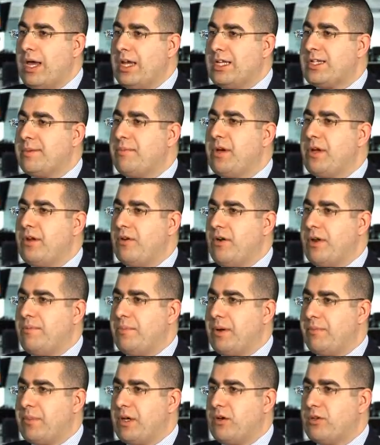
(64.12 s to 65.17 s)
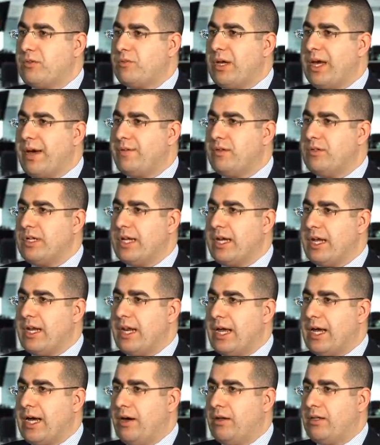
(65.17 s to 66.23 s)
It's a major impact because we have to take
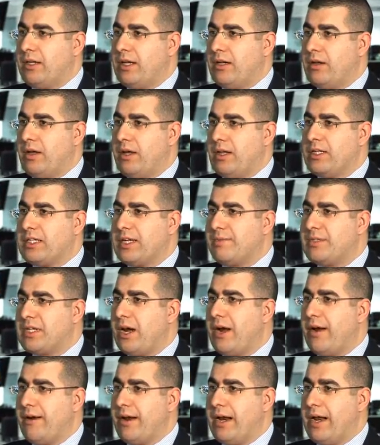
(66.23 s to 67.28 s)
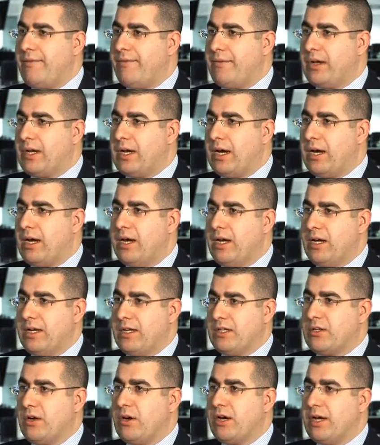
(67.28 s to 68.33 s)
into account that in sub-Saharan Africa,
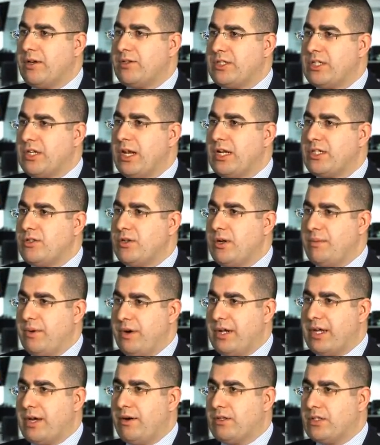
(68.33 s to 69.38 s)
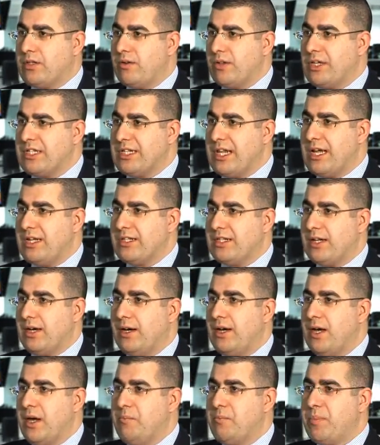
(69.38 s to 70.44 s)
in some countries in Latin America and Southeast
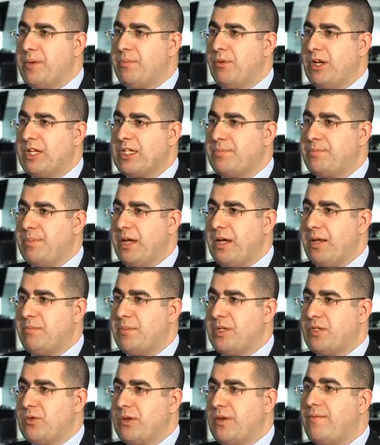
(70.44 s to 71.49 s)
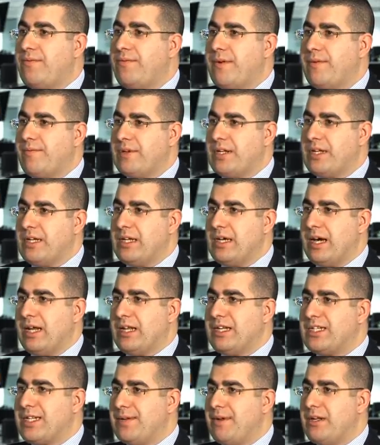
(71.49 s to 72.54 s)
Asia, people spend between 50
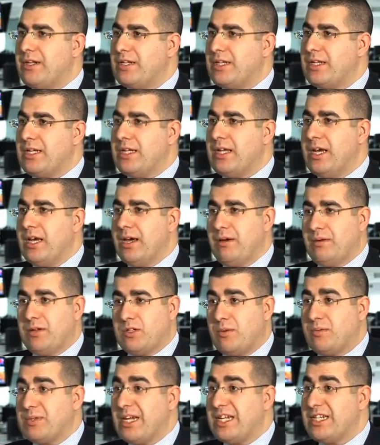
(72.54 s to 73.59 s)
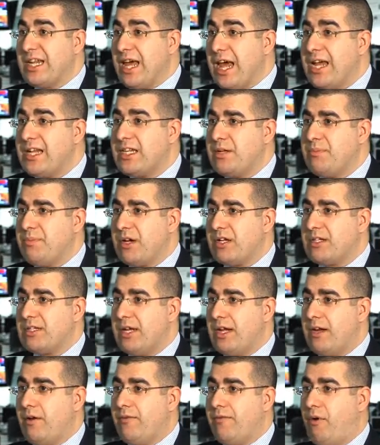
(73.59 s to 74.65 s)
and 70, sometimes
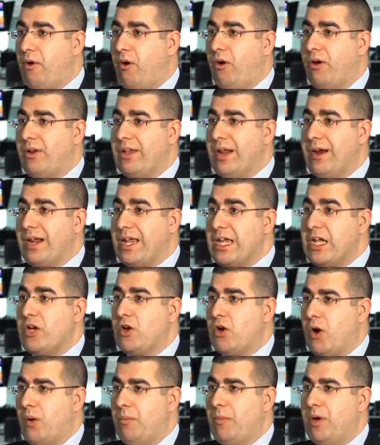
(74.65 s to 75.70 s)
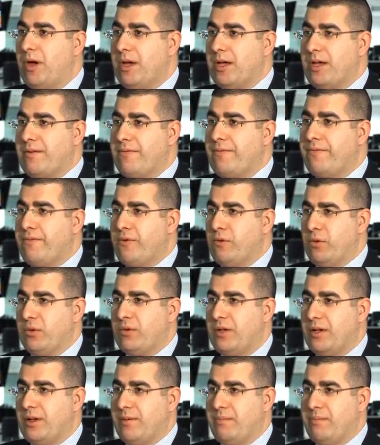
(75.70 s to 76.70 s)
80% of all their income in food.